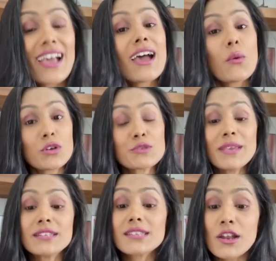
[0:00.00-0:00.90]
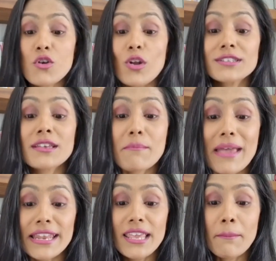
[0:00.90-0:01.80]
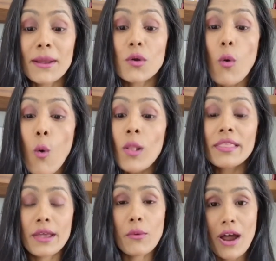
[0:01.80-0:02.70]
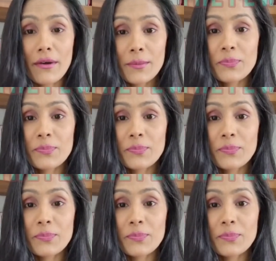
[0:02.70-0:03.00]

which means not many, but all there are.